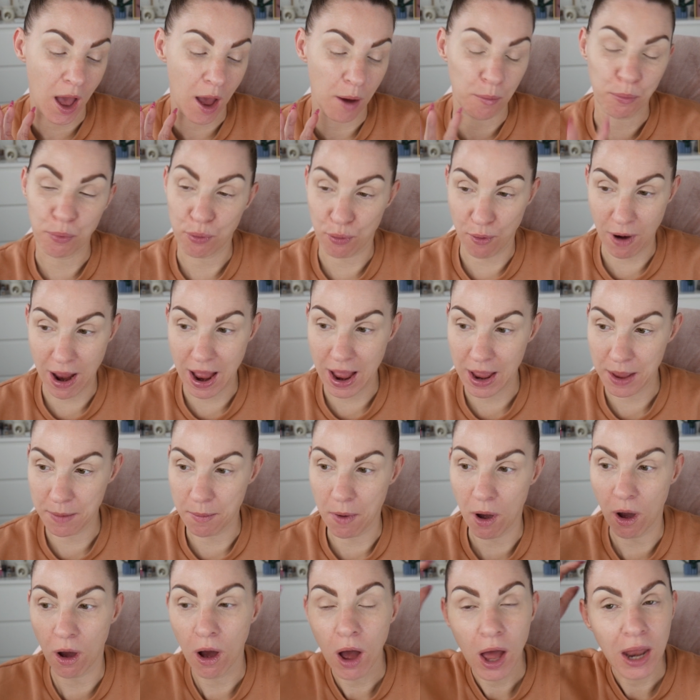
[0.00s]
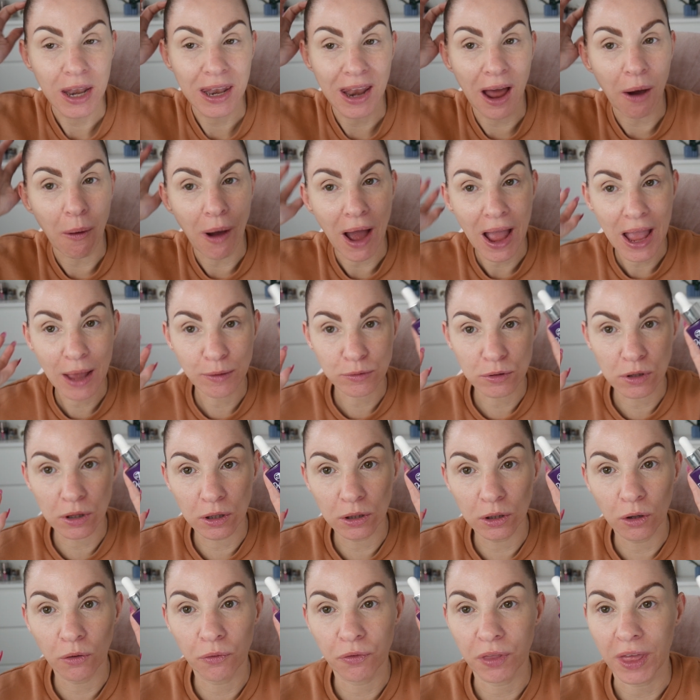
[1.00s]
primer. Now I
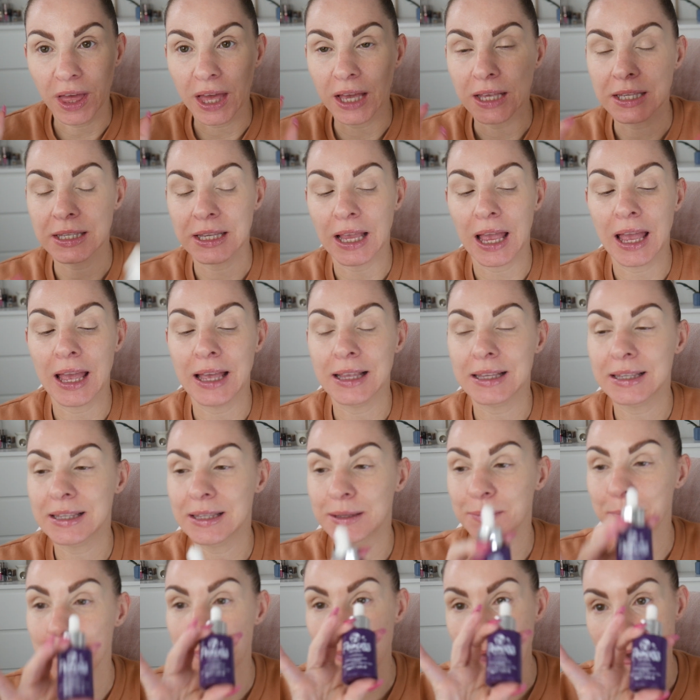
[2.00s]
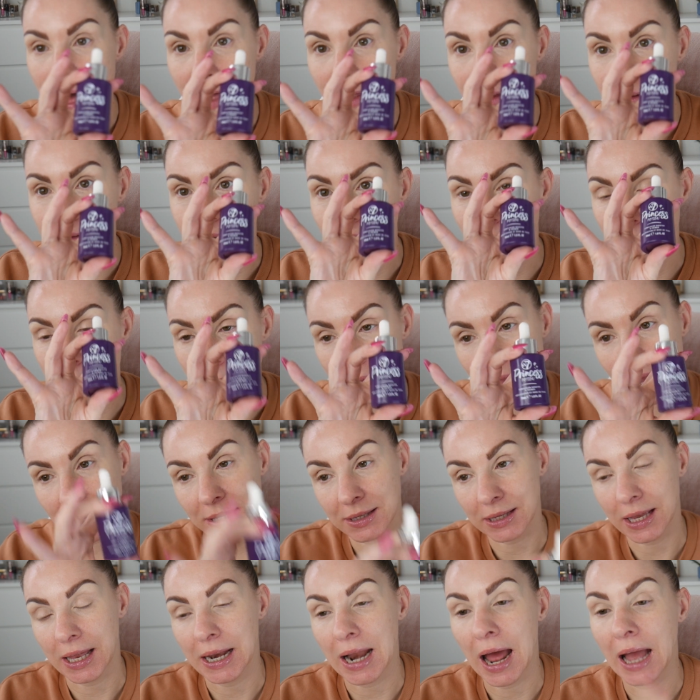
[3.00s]
absolutely love this. It smells
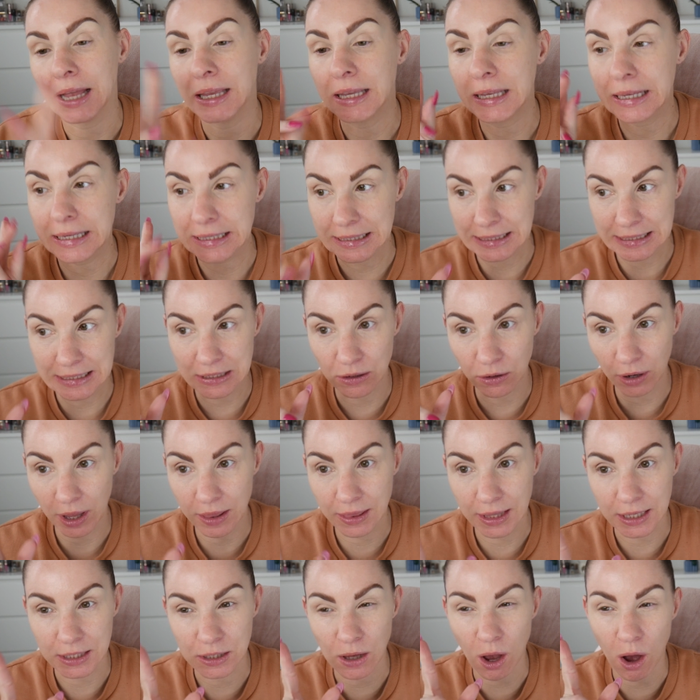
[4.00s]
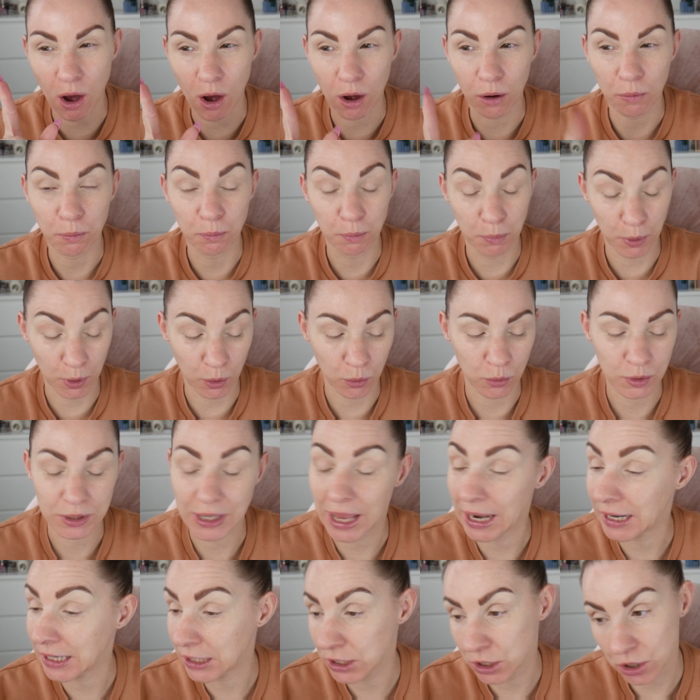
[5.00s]
amazing and you can still get this on Boots
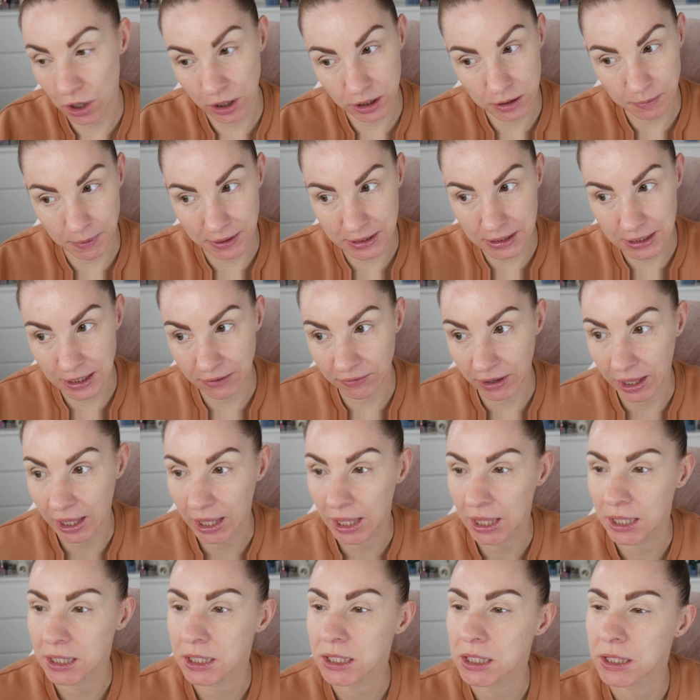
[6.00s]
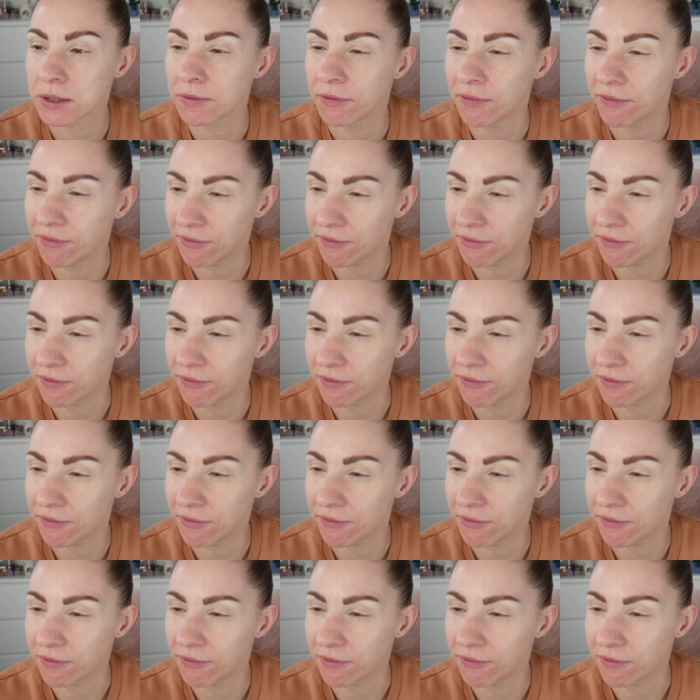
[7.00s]
and it's not expensive. It's